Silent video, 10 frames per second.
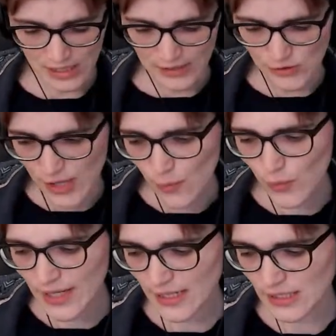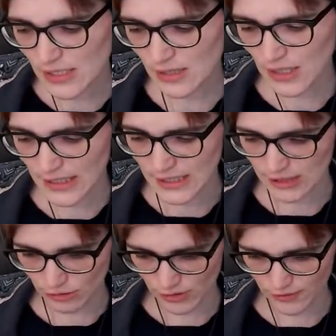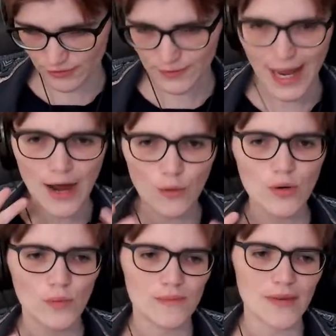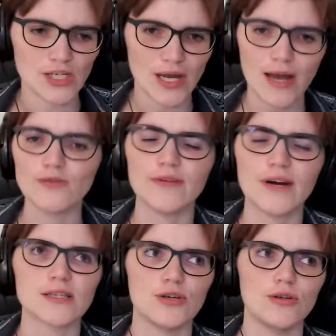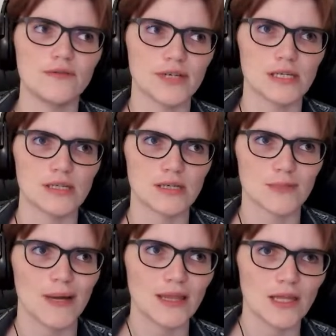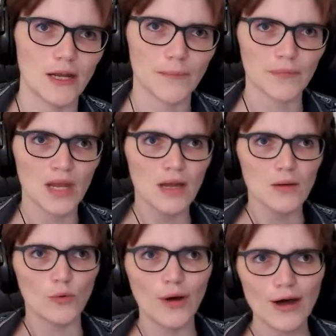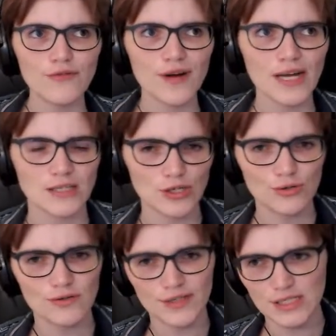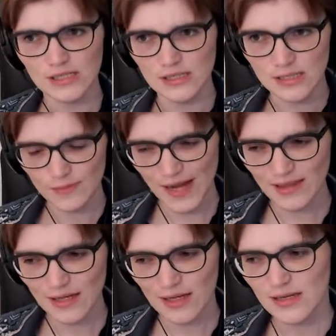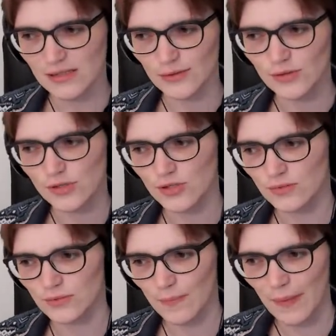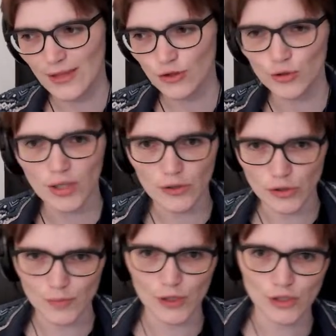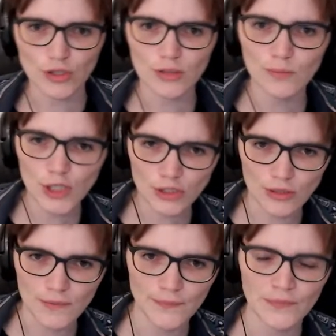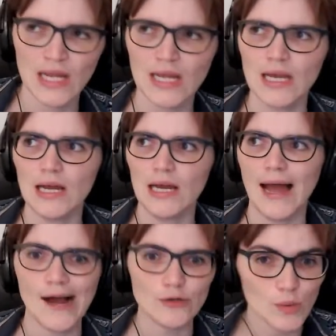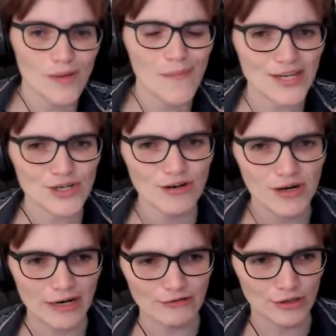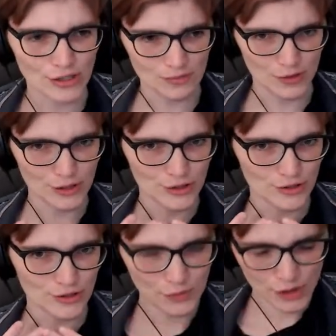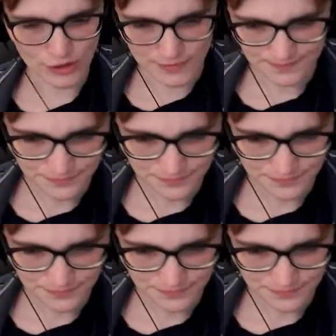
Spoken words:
So then we get into the idea of how can we measure how fast the universe is expanding? Well, how fast the universe is expanding is going to depend on our cosmological model. How do we measure our current cosmological model?